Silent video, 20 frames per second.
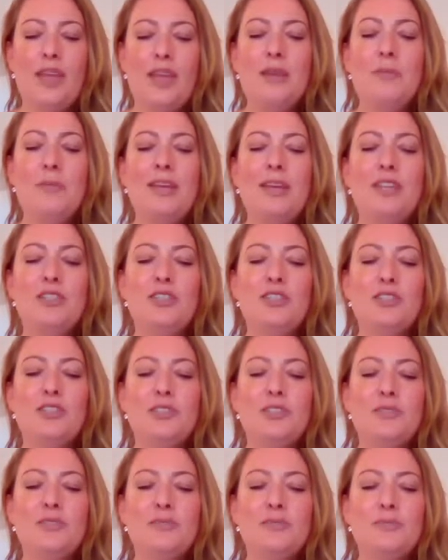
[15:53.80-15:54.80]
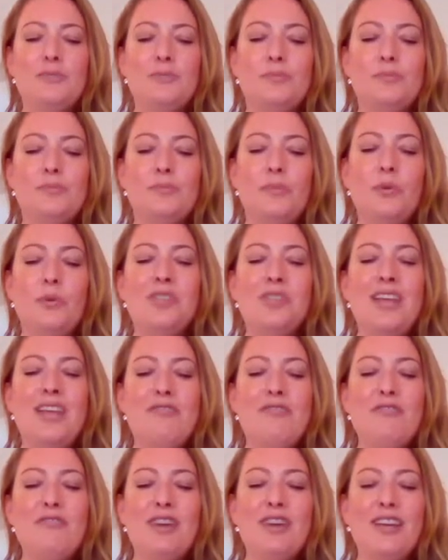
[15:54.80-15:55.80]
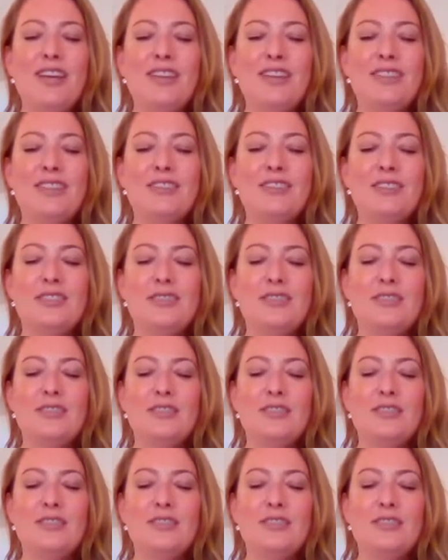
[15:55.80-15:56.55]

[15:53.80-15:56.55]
image, whatever it is.